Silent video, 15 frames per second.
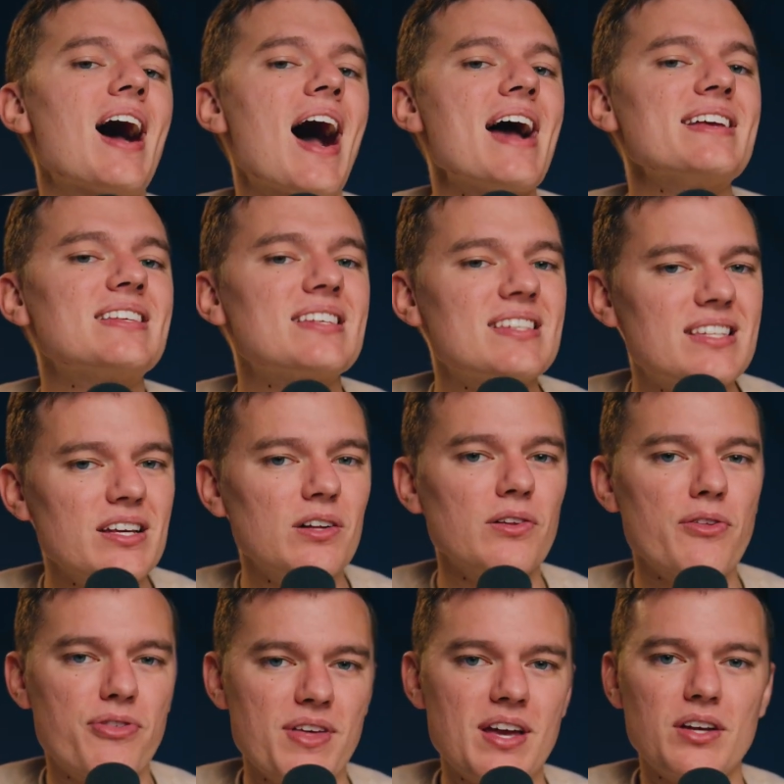I
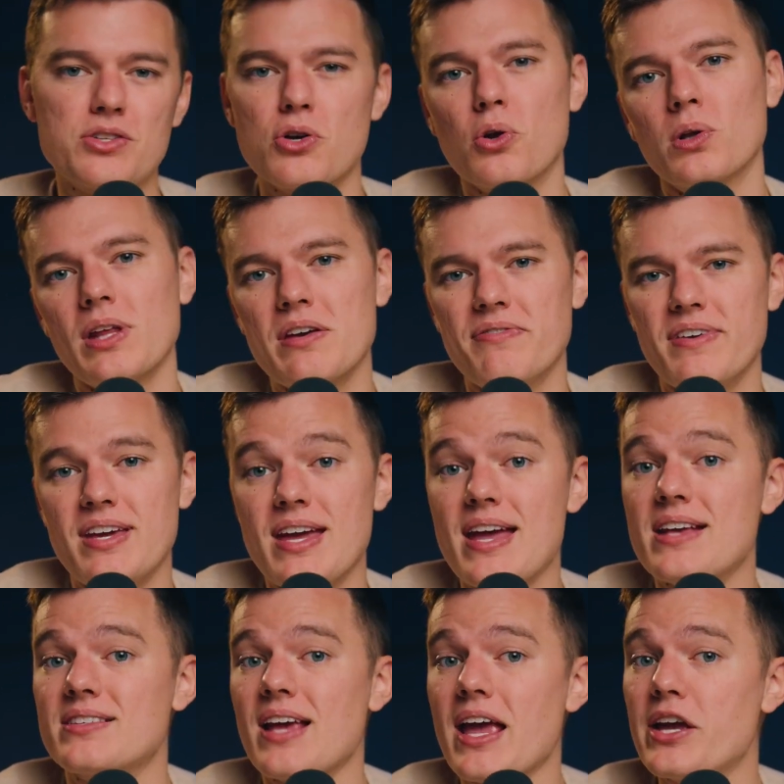still think Total AV
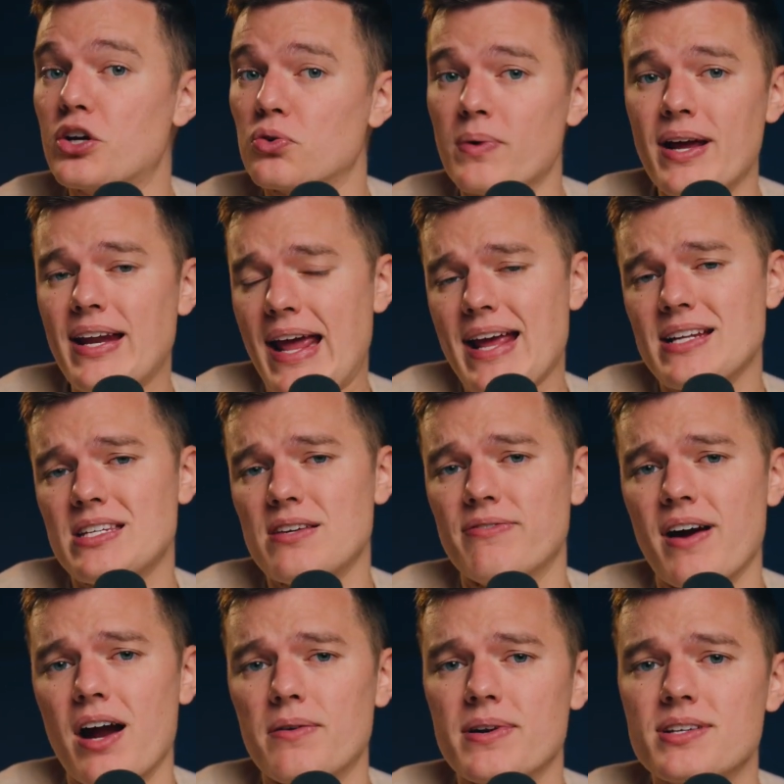is a great
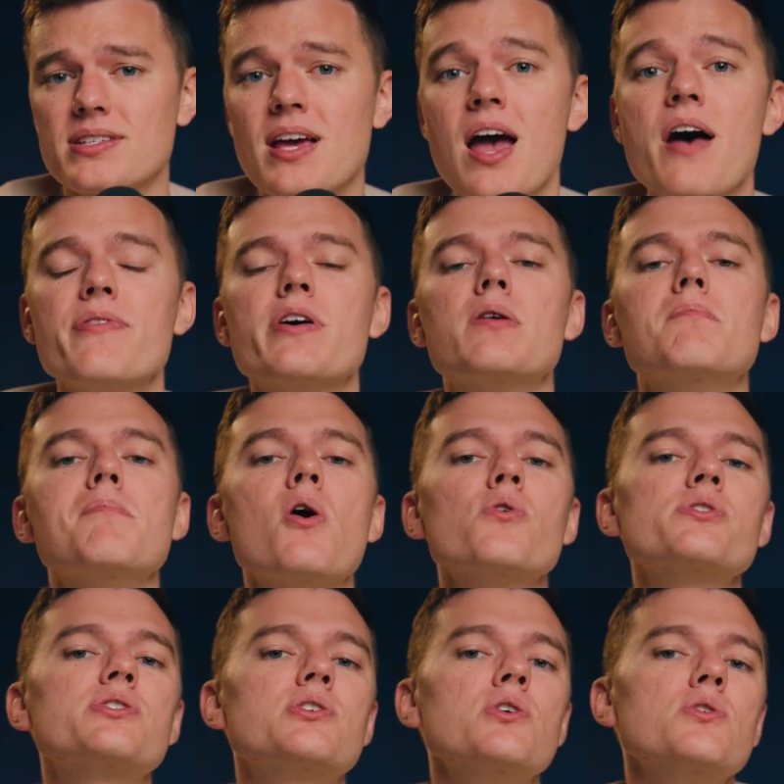antivirus that
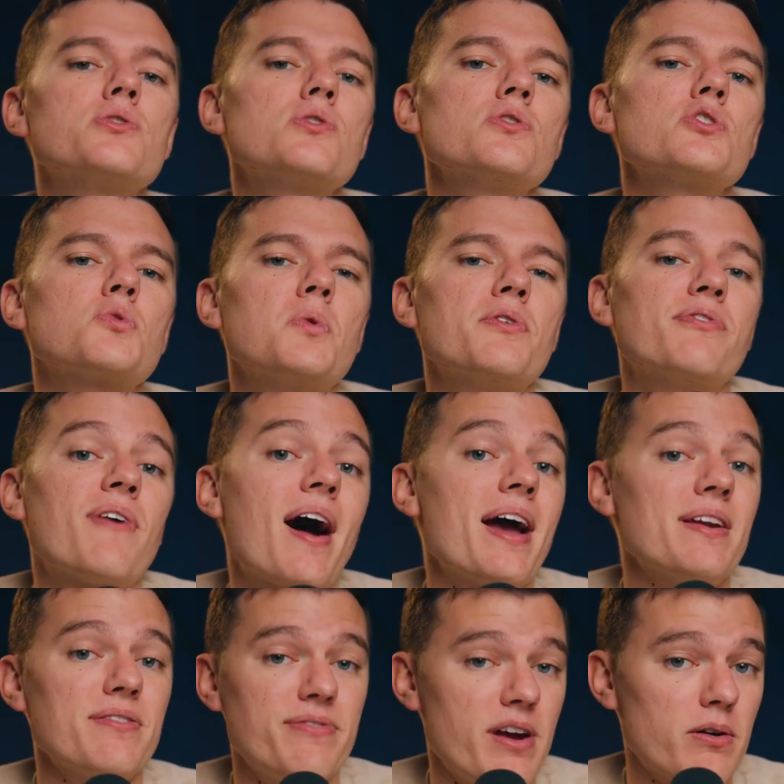most users would
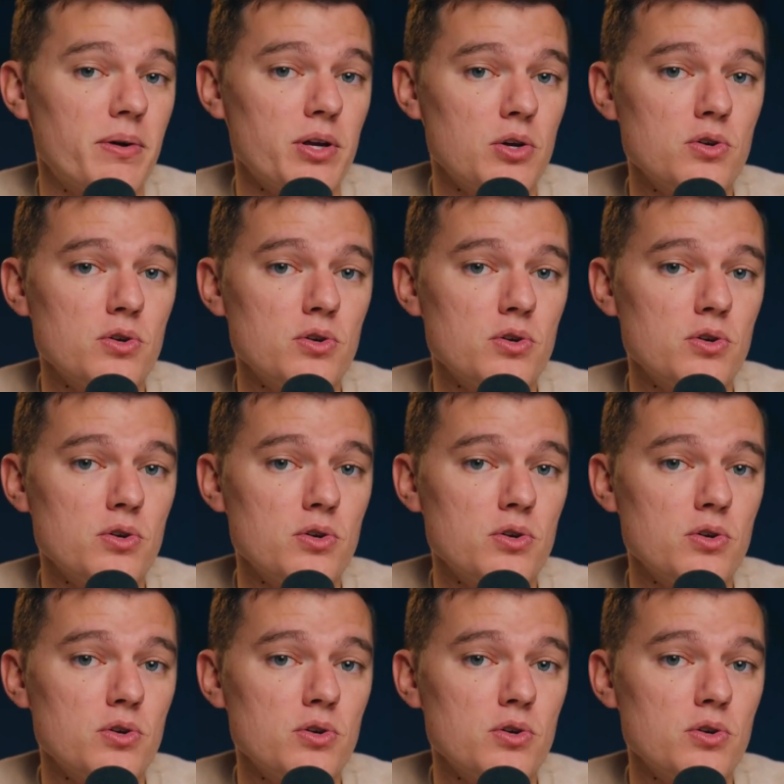find very